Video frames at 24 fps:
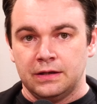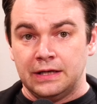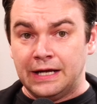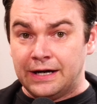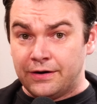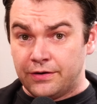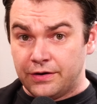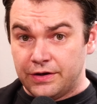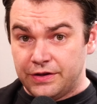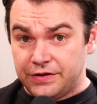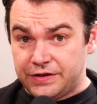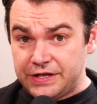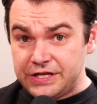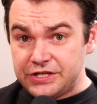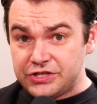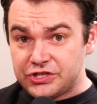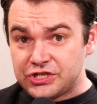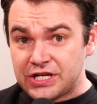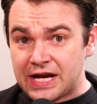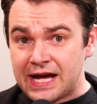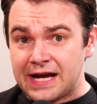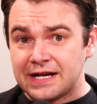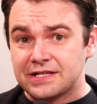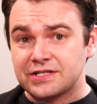Now, these
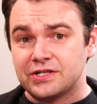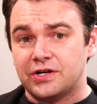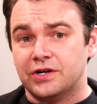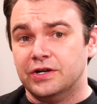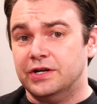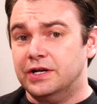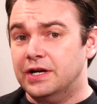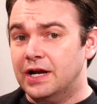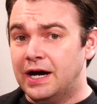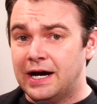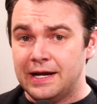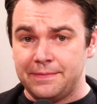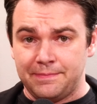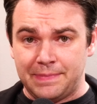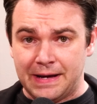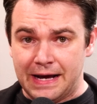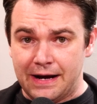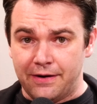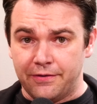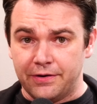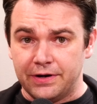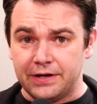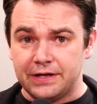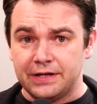jacks are not
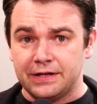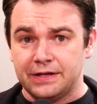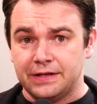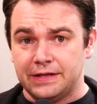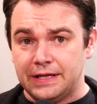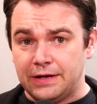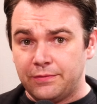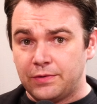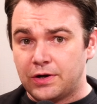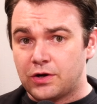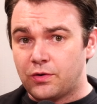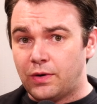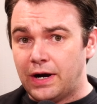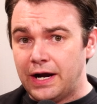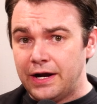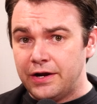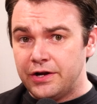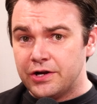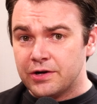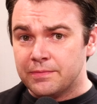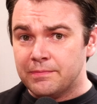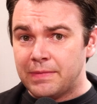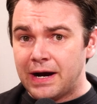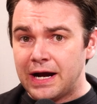powered. They require
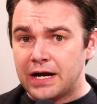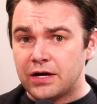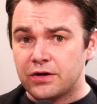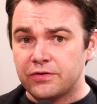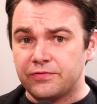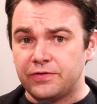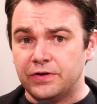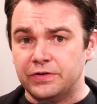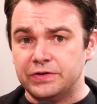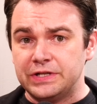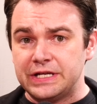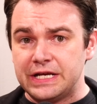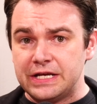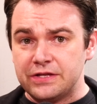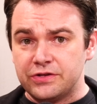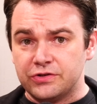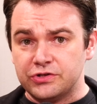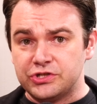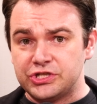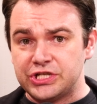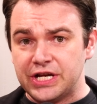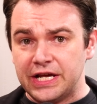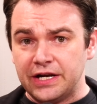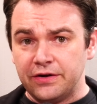your microphone to
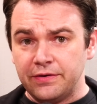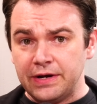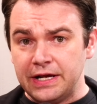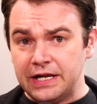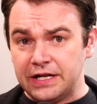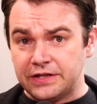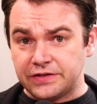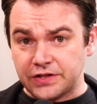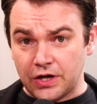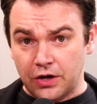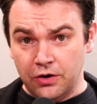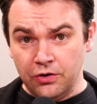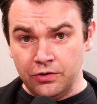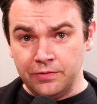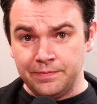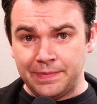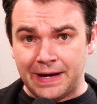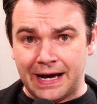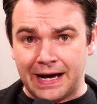either generate its own